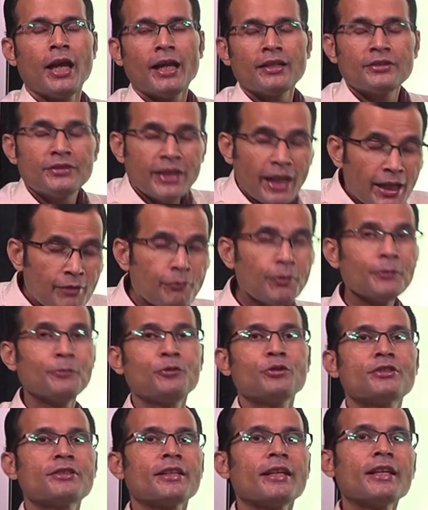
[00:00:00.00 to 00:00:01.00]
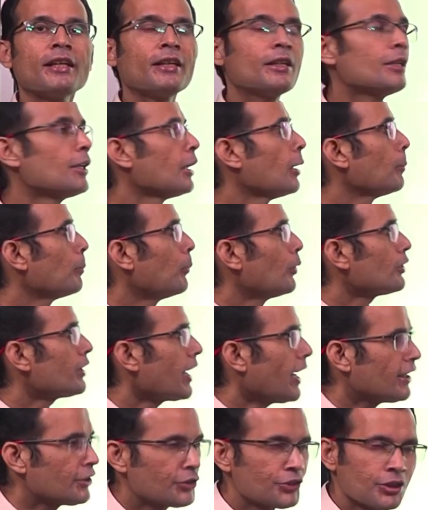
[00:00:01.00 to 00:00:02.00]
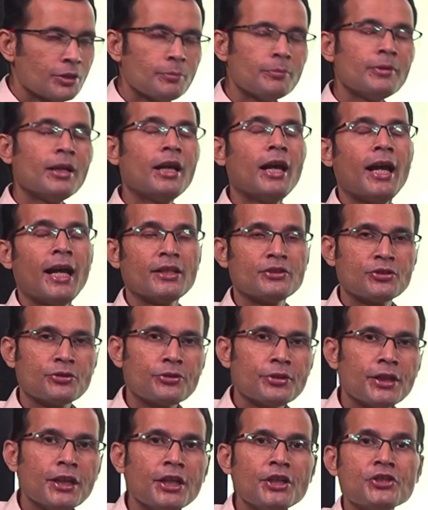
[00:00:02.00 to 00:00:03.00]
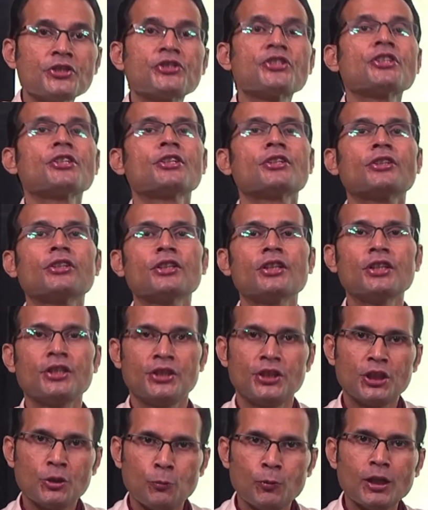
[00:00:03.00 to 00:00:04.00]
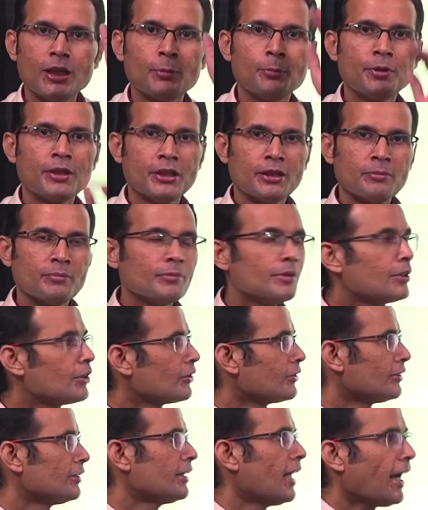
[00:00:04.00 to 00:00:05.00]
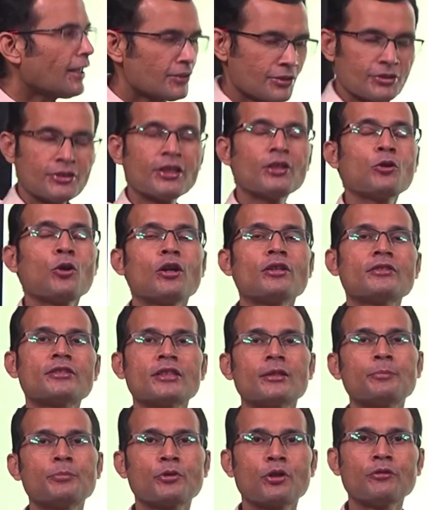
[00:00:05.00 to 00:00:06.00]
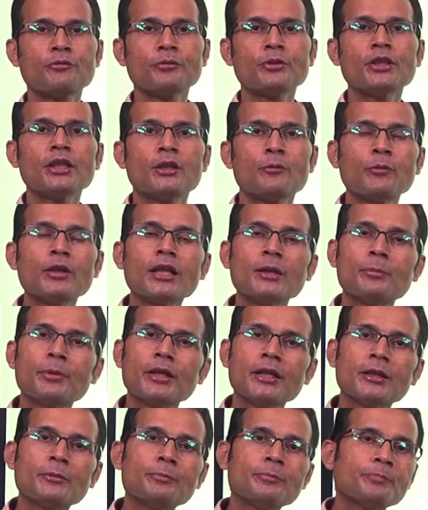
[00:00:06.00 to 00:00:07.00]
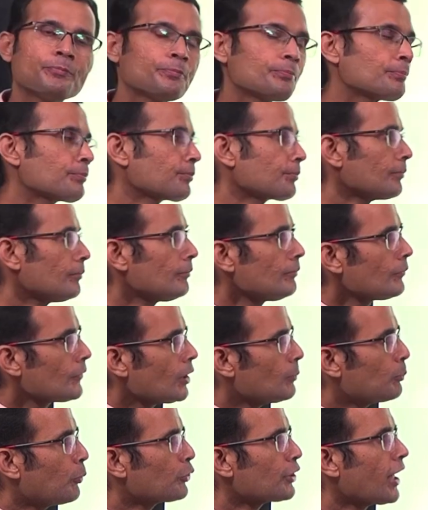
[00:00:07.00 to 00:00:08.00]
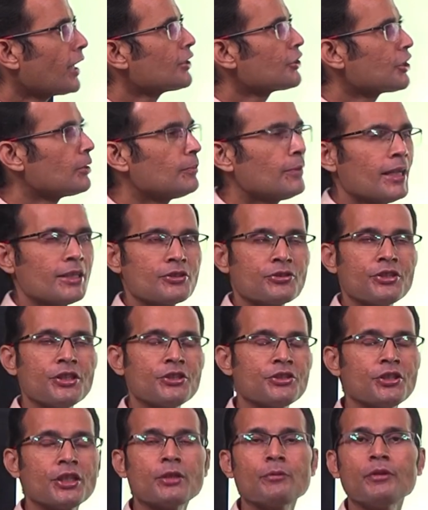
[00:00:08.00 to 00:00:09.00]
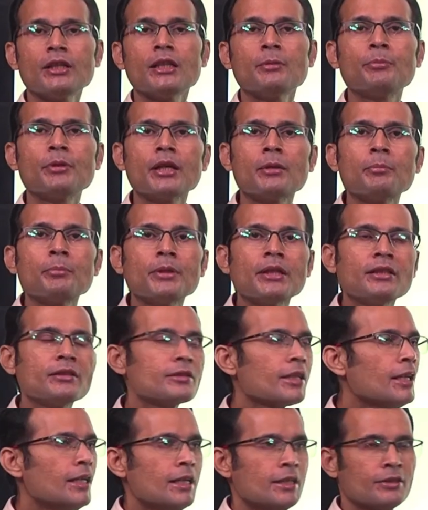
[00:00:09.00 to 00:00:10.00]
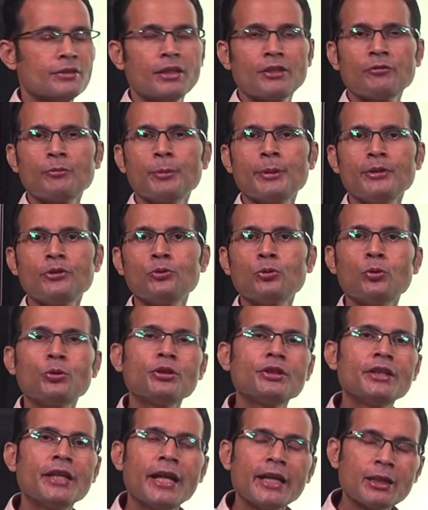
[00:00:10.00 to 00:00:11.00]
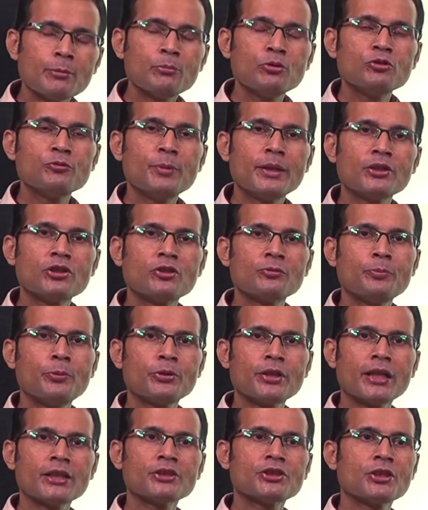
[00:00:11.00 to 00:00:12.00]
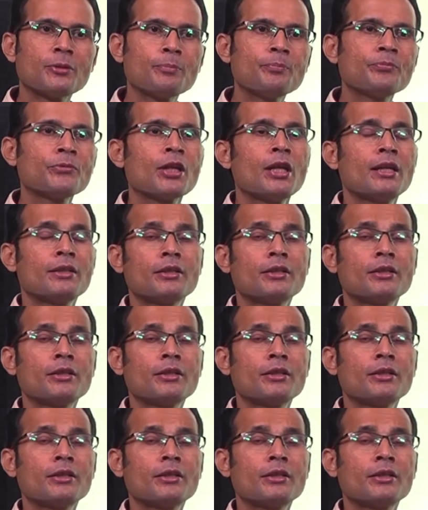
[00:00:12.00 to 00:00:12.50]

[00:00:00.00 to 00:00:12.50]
And then we would say potassium has reached equilibrium. That's the concept of equilibrium. Potassium has reached equilibrium means there will be no net movement of potassium.